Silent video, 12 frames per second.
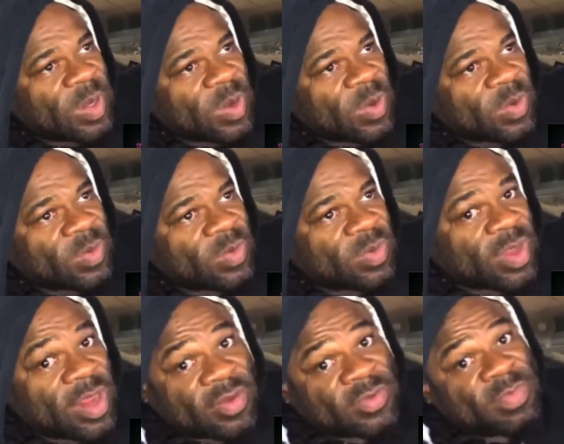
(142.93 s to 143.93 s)
you know,
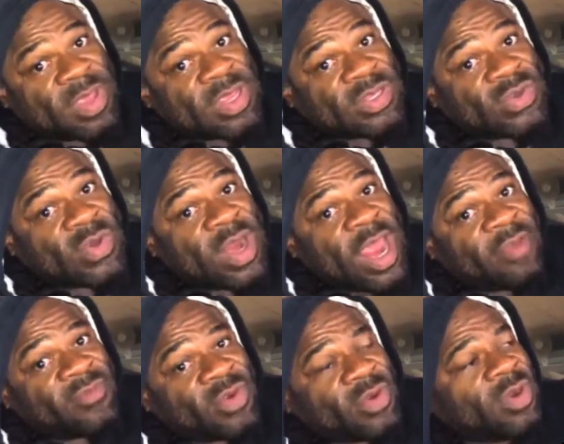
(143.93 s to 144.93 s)
that are being sought
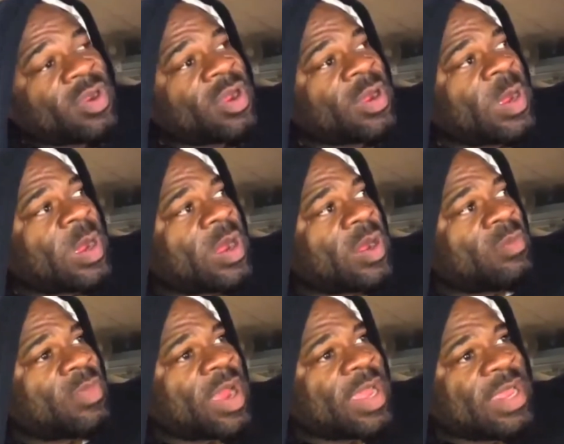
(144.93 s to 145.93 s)
after
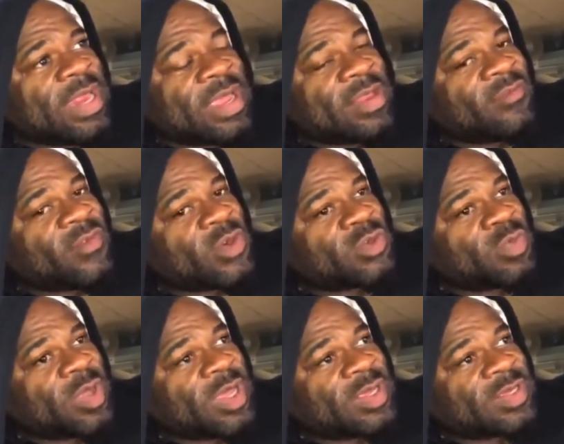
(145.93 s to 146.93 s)
um, by eating in the
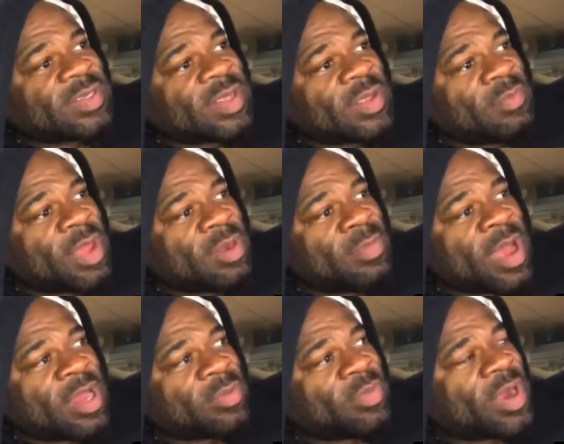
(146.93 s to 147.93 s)
first place. The
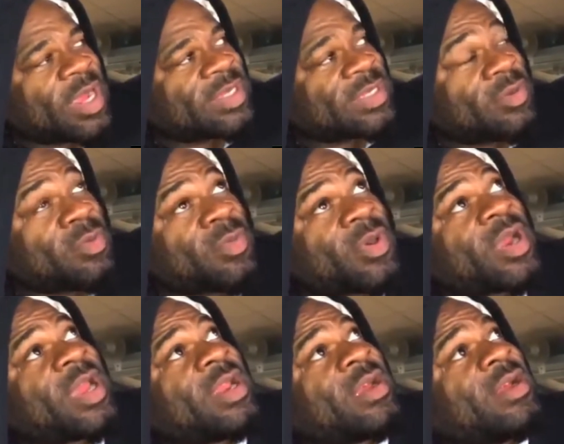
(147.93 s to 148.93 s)
metabolic process. I remember I
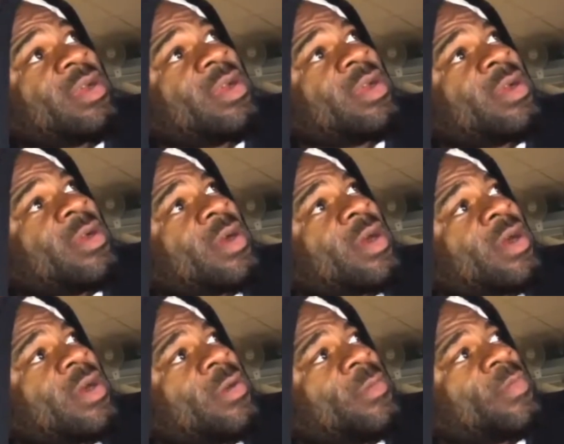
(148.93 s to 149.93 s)
had a
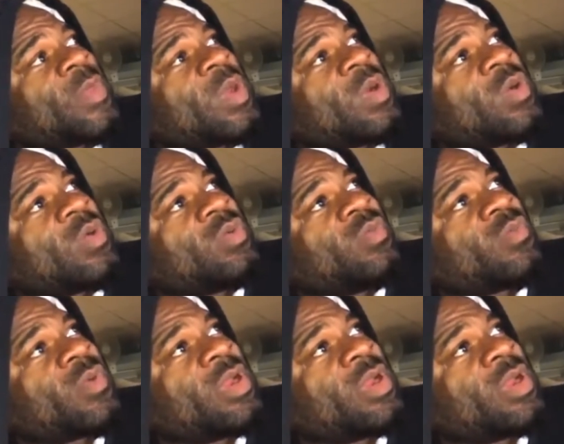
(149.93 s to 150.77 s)
um, an old